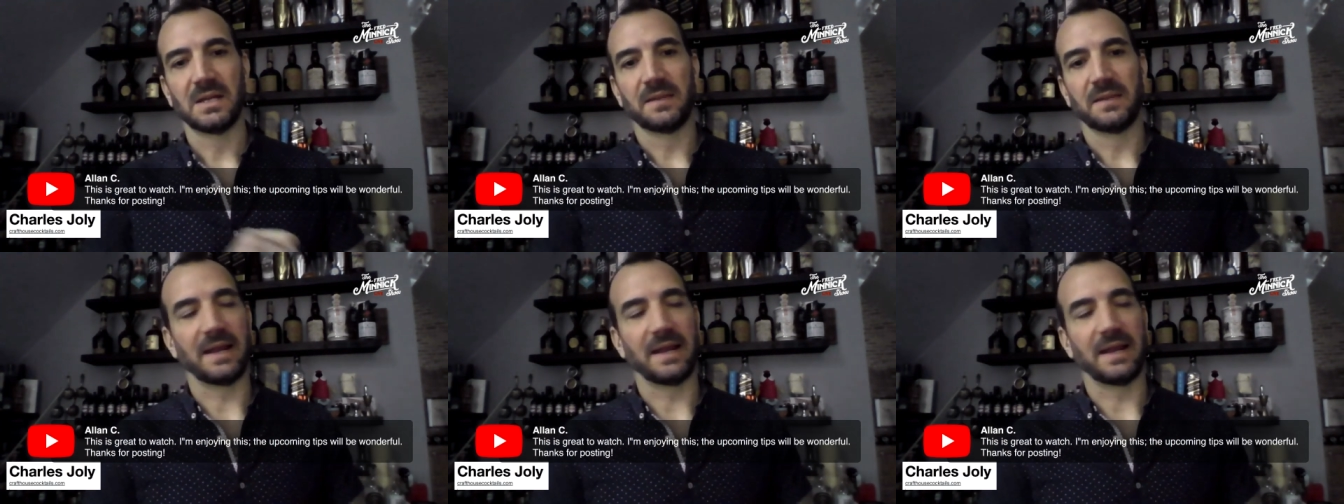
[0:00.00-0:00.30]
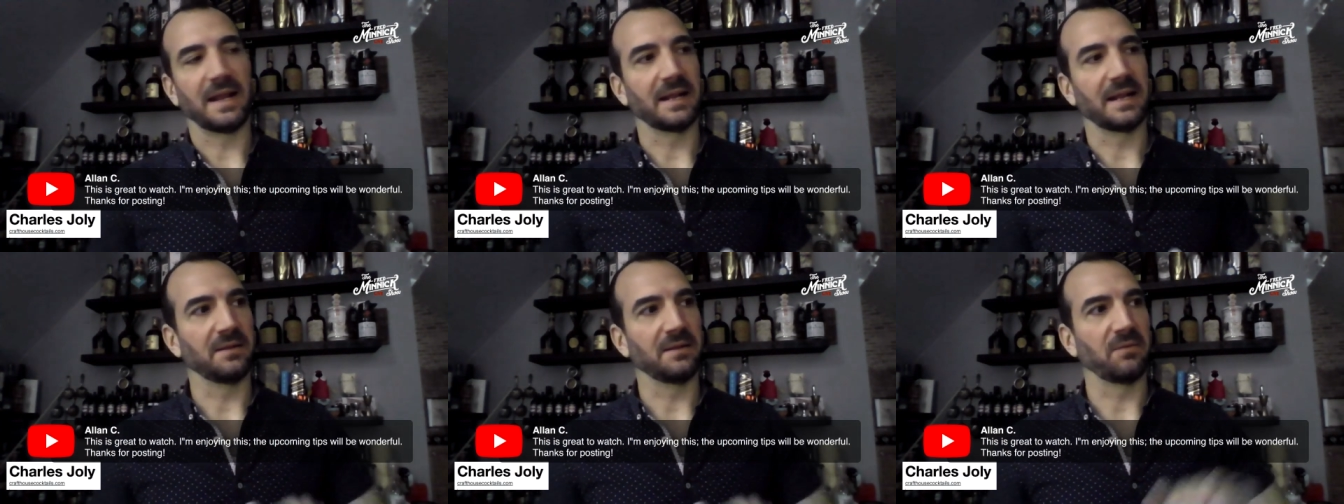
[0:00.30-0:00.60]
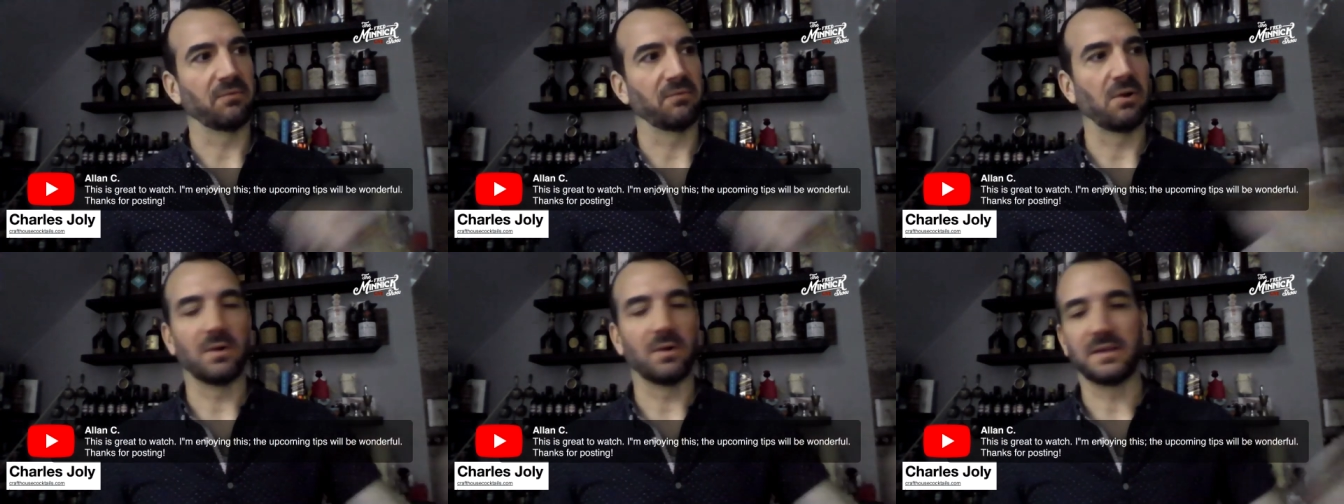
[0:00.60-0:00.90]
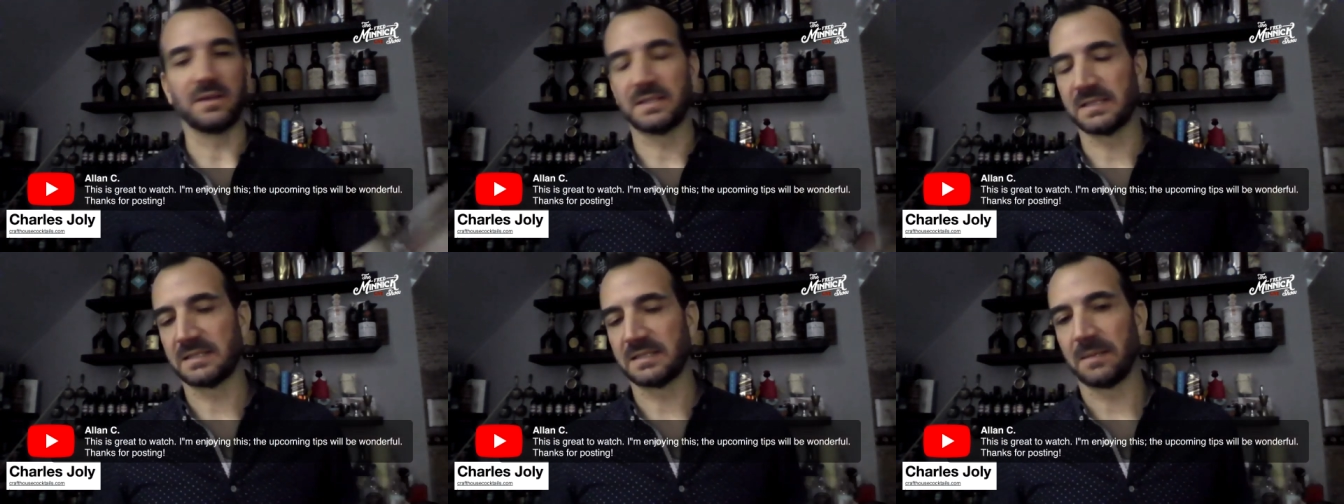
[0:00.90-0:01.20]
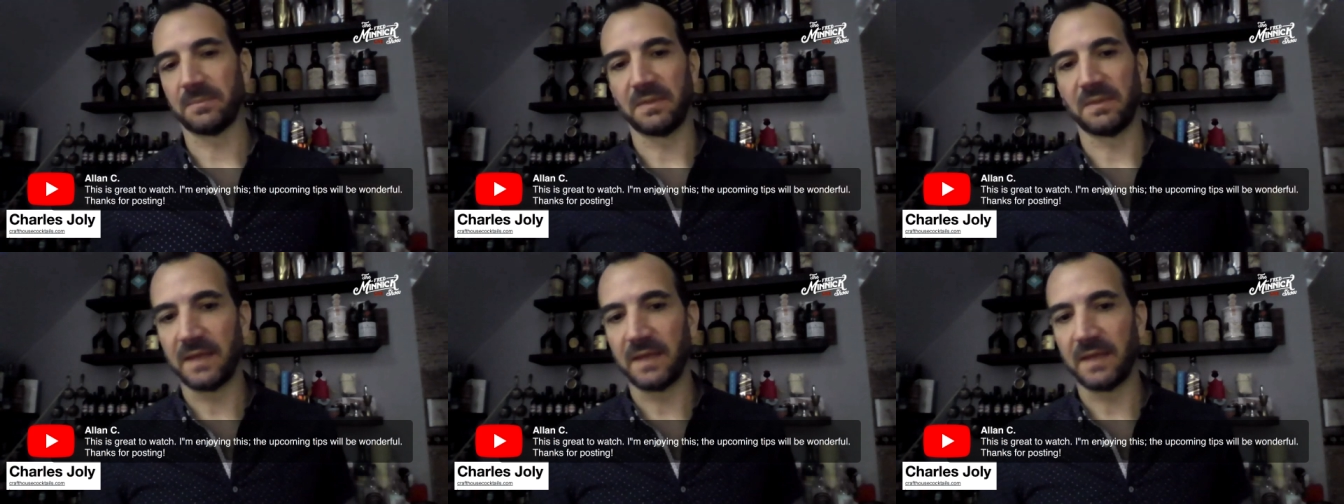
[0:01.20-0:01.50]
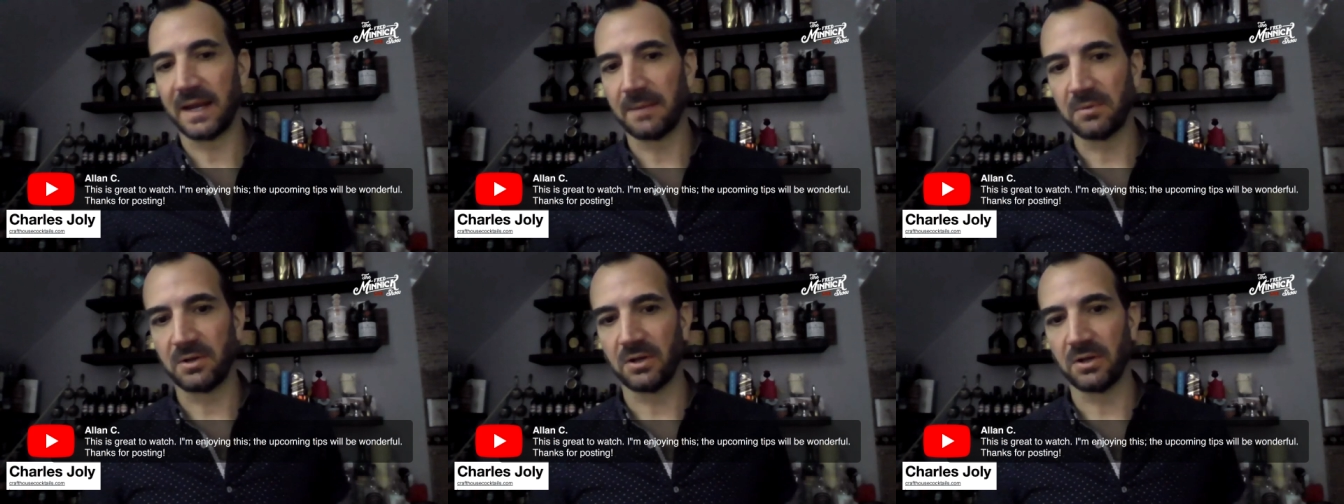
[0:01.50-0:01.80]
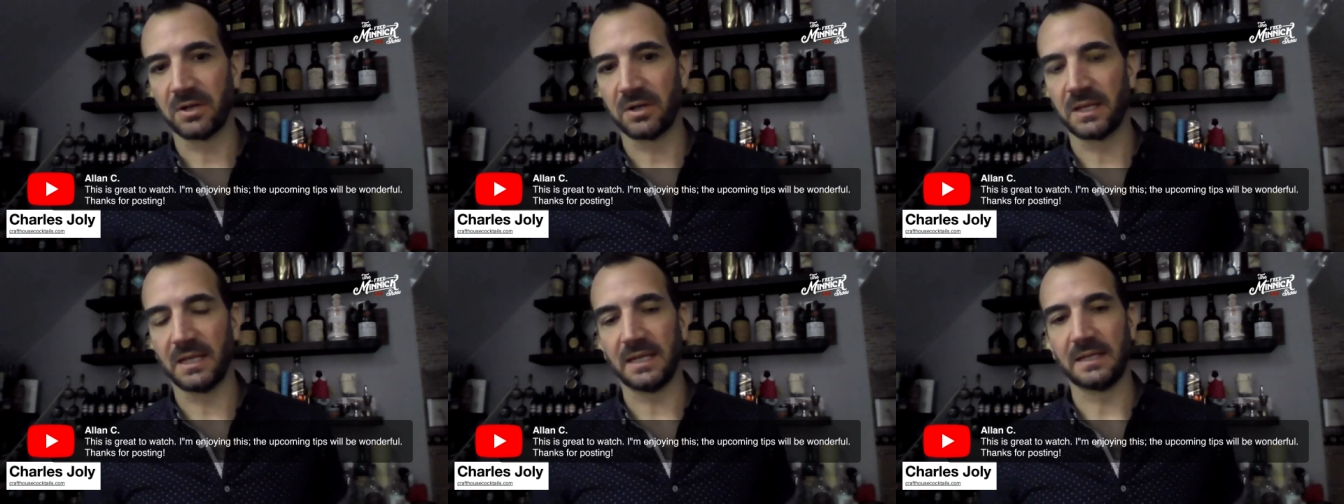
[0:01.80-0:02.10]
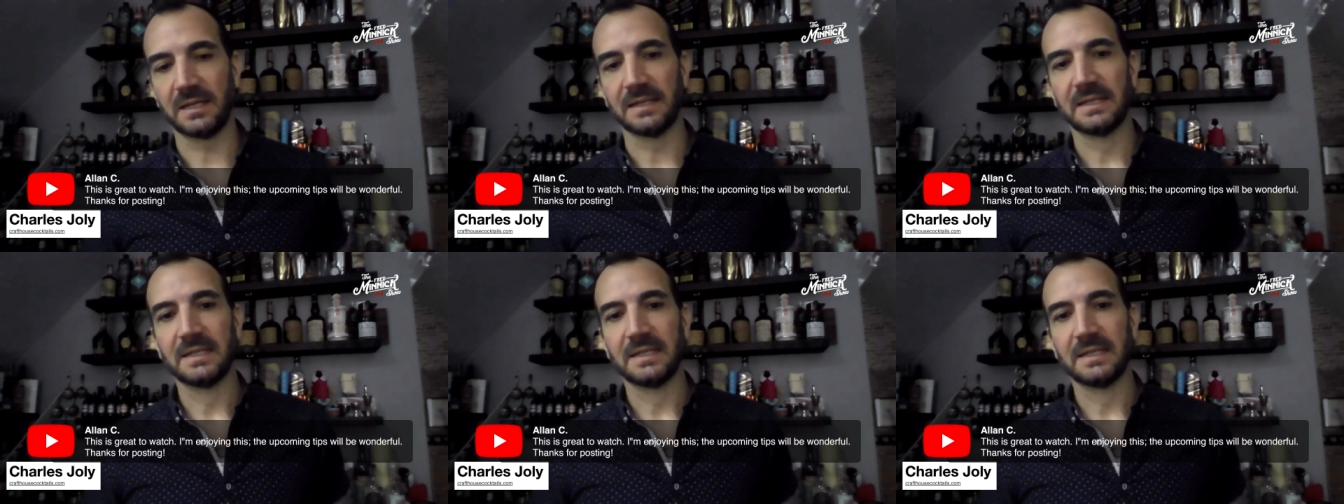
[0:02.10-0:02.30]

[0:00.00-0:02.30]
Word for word: that I can throw into something that I'm cooking.